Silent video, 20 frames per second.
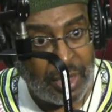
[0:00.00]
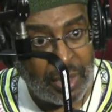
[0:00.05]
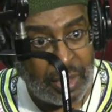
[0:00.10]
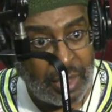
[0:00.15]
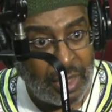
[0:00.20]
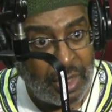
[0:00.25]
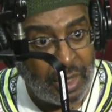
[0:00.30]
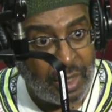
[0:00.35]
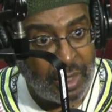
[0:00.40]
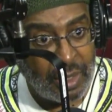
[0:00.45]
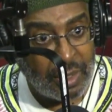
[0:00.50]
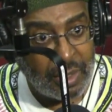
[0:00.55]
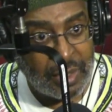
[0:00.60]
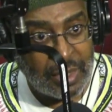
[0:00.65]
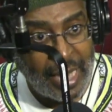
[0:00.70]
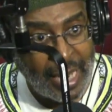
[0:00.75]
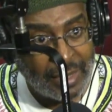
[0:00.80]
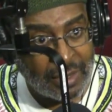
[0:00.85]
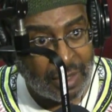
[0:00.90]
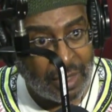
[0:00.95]
the
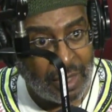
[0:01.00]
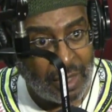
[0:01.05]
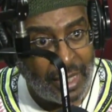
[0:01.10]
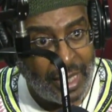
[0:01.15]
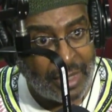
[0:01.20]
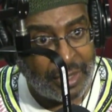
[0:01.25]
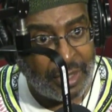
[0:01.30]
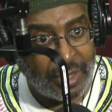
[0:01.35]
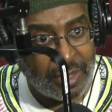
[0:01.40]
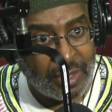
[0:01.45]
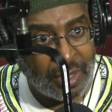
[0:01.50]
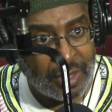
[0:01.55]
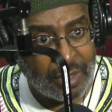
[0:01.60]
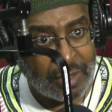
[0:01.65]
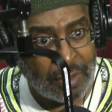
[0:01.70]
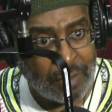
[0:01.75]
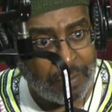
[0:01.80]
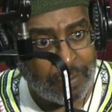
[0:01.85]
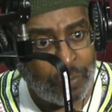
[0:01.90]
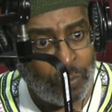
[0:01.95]
tax collection
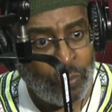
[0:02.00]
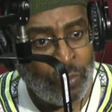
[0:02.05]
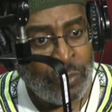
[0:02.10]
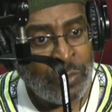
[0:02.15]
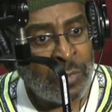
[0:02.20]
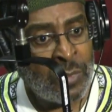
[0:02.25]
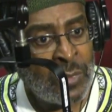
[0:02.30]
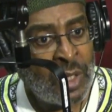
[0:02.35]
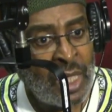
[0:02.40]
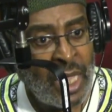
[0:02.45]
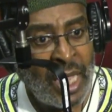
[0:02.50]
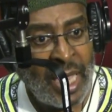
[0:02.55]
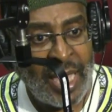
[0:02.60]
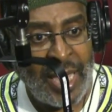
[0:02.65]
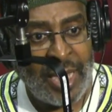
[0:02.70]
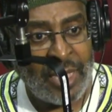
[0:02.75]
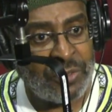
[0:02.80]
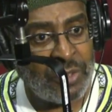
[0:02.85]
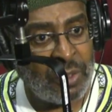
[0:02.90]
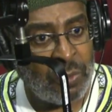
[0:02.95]
system, yeah.
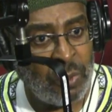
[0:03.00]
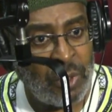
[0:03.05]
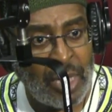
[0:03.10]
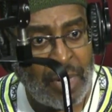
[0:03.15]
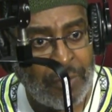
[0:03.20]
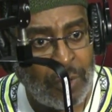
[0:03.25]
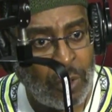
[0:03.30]
answering whatever